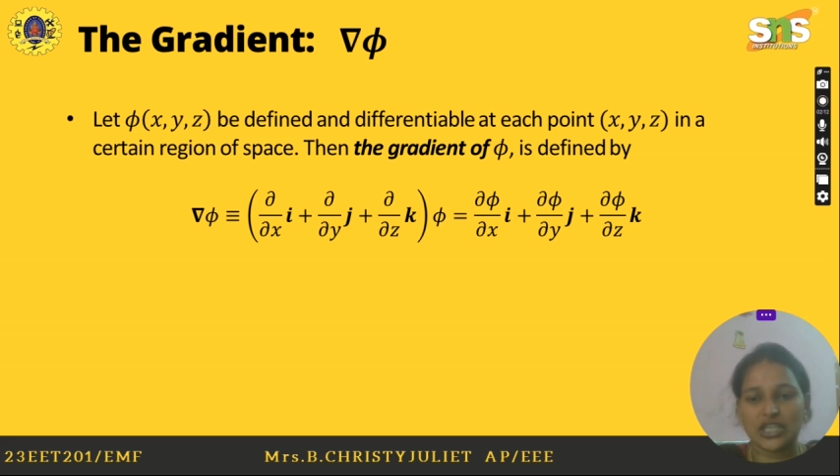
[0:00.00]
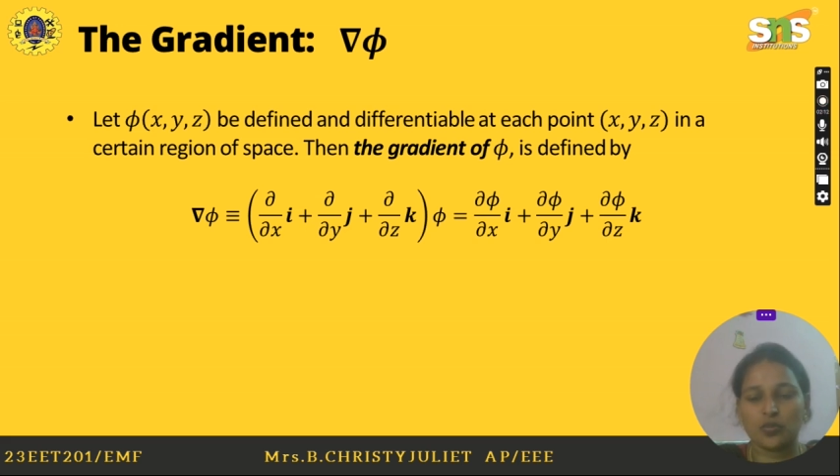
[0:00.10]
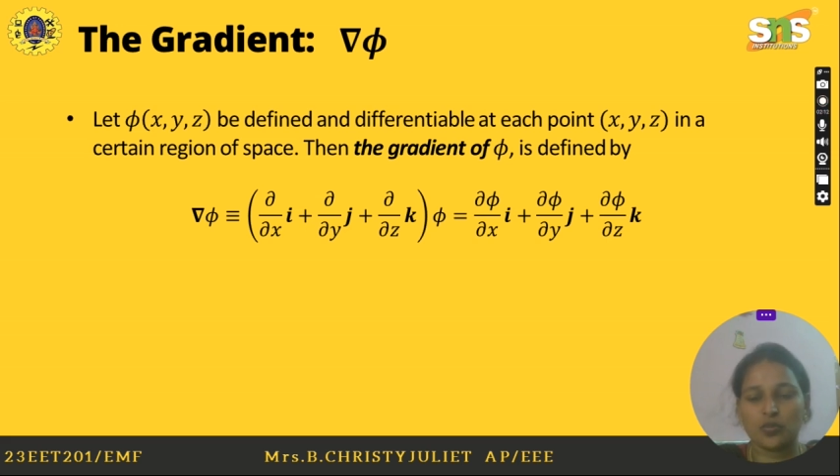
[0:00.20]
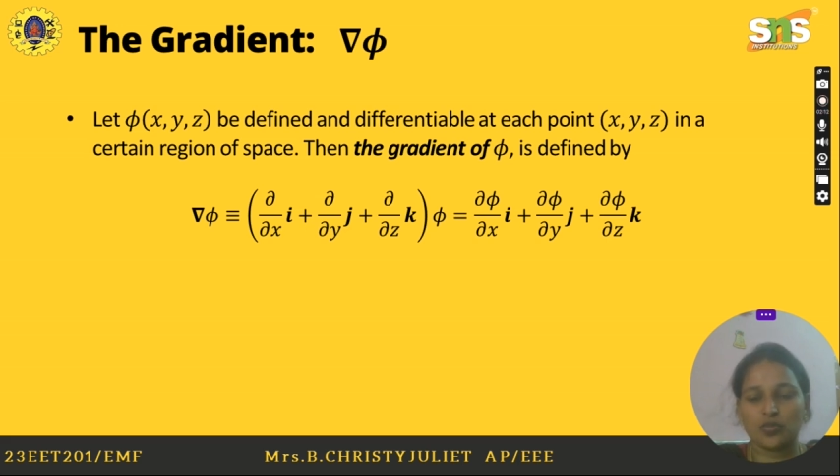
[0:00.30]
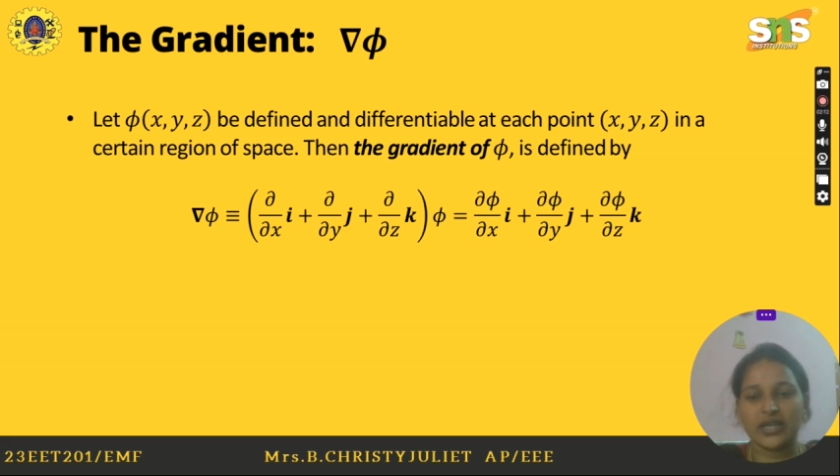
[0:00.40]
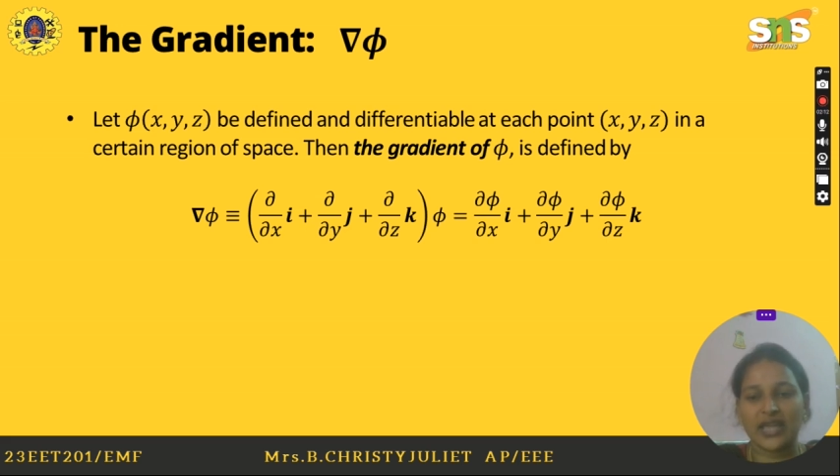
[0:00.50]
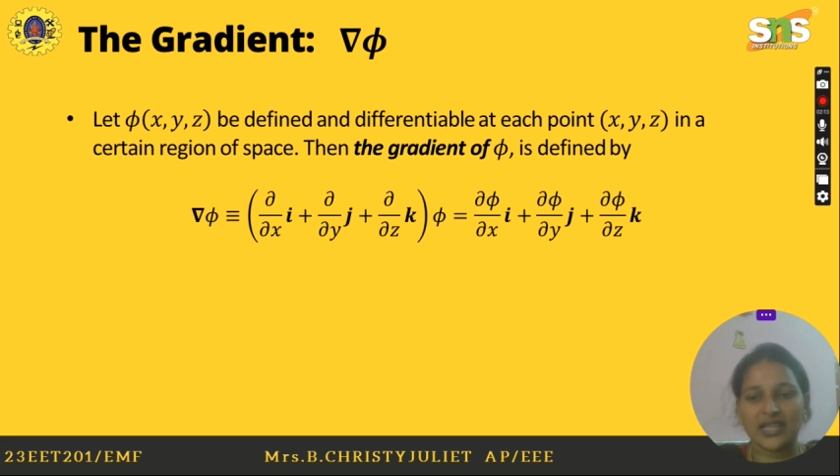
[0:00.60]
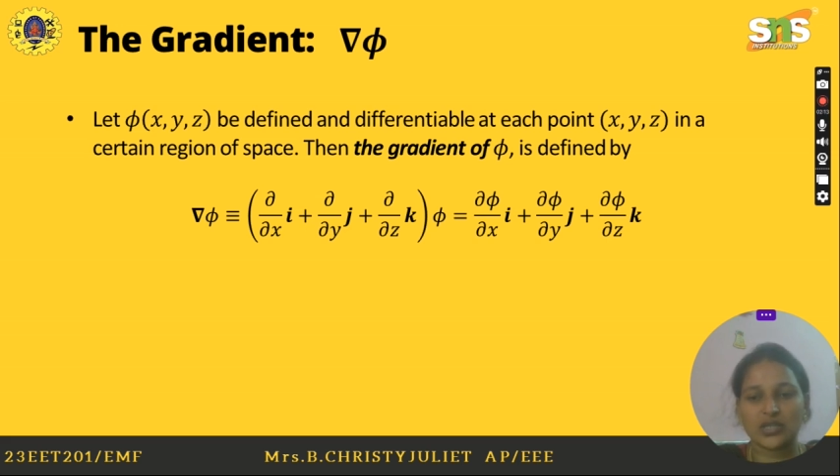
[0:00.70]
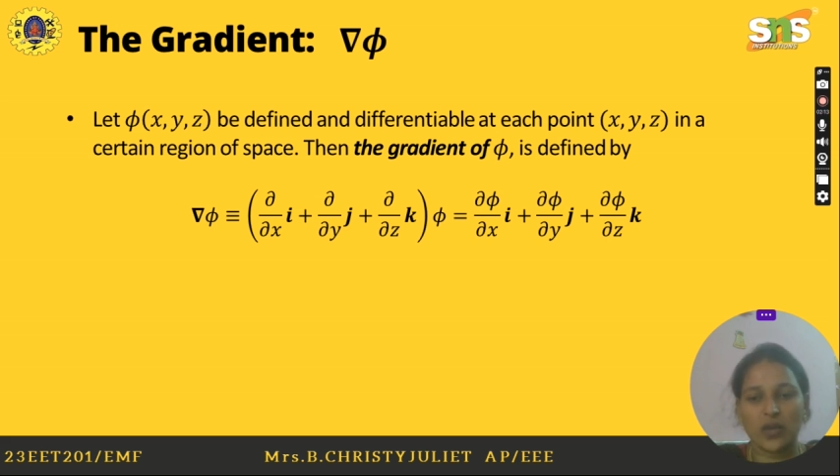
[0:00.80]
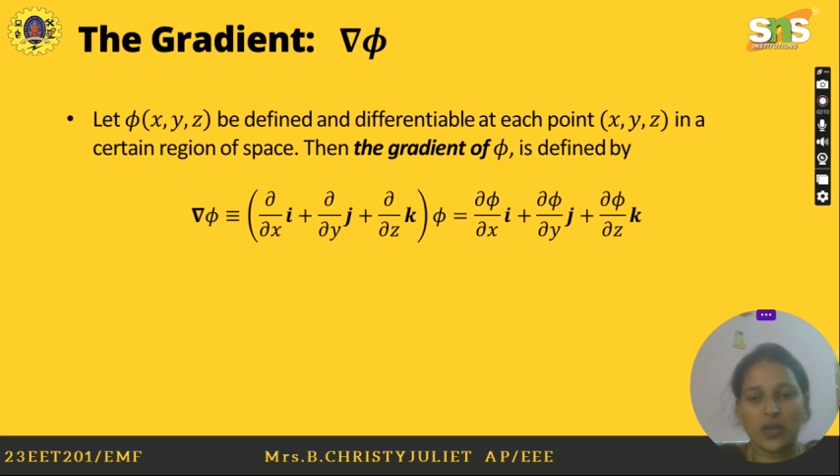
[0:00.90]
point x,
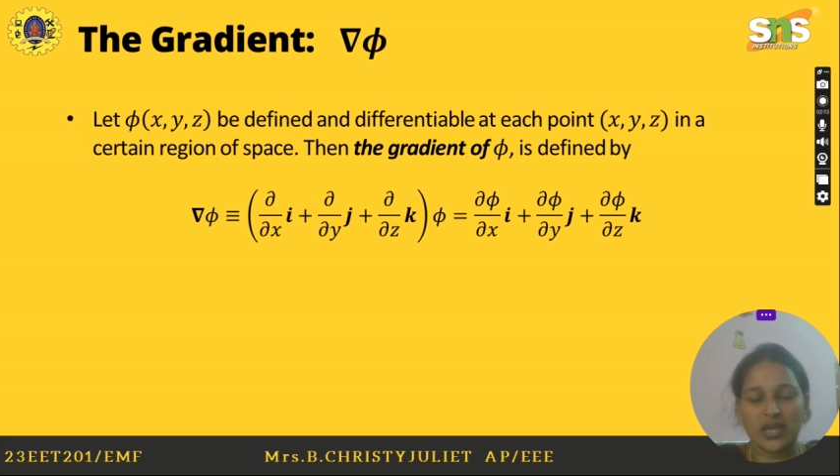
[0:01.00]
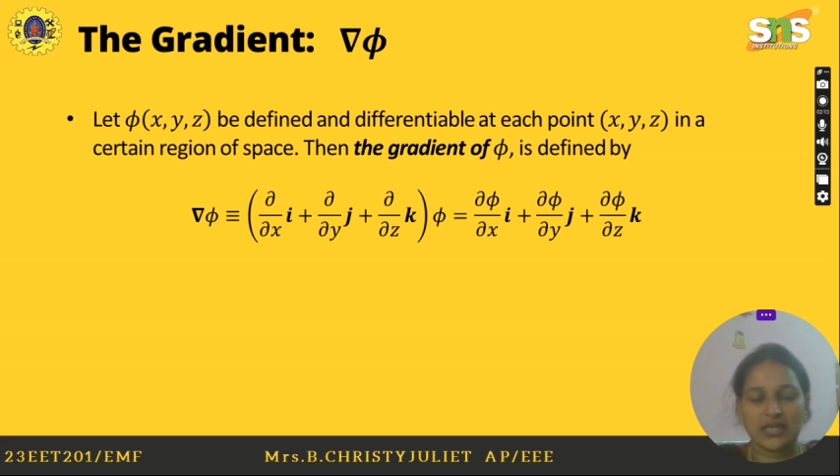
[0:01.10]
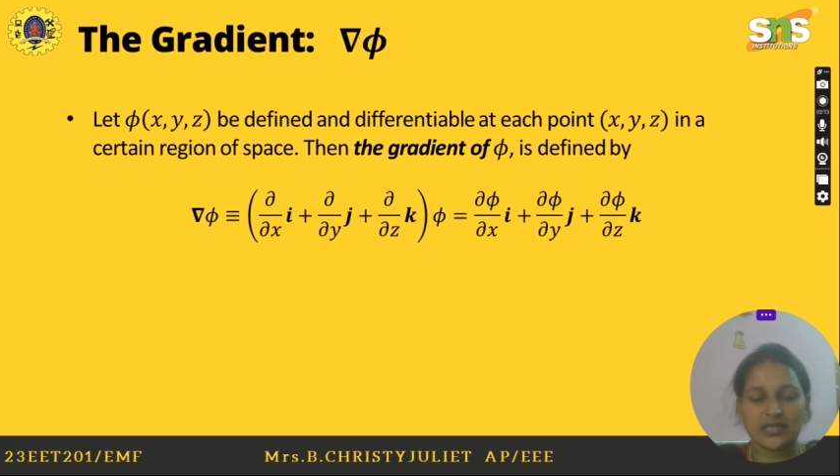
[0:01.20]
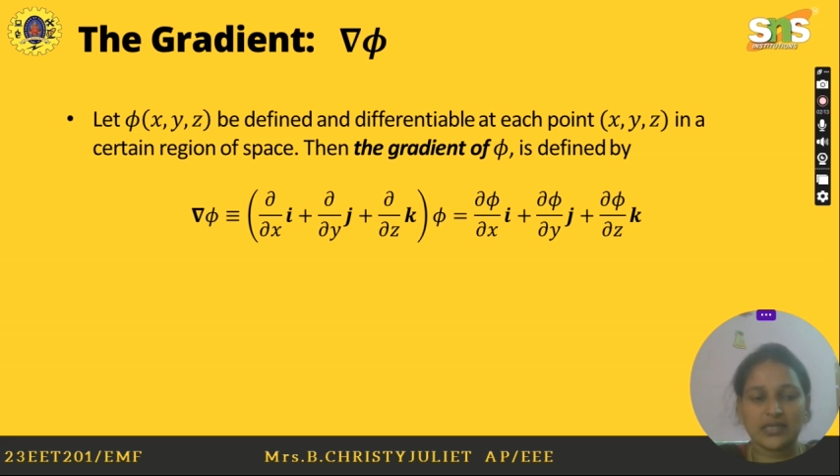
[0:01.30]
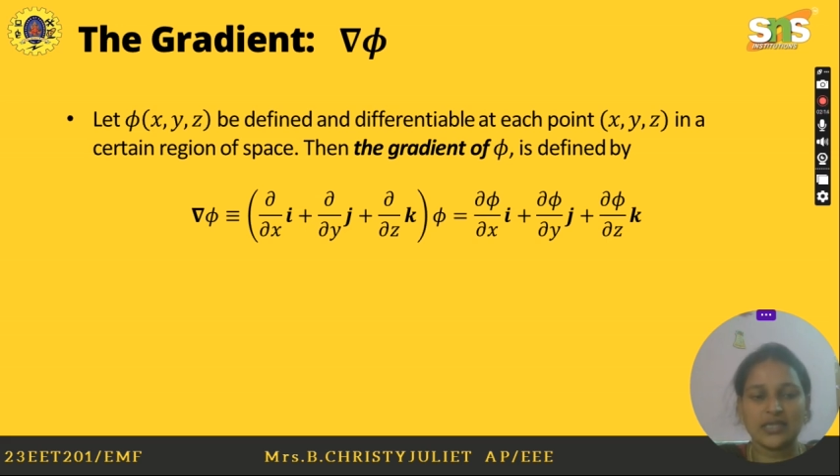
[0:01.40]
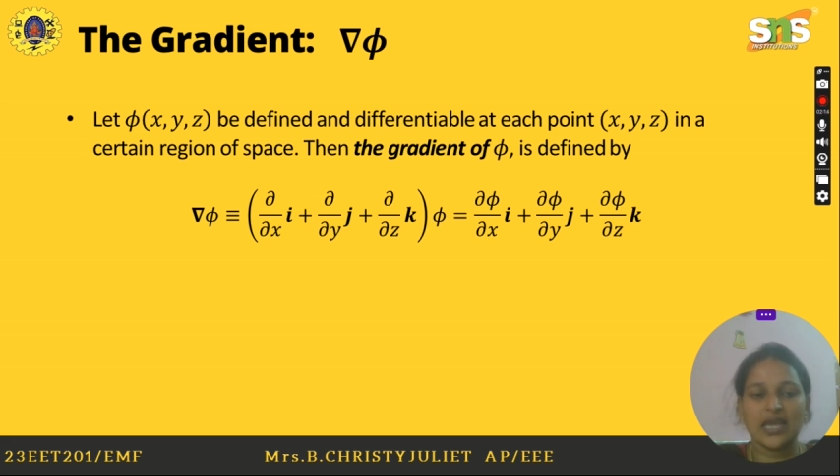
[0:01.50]
y and z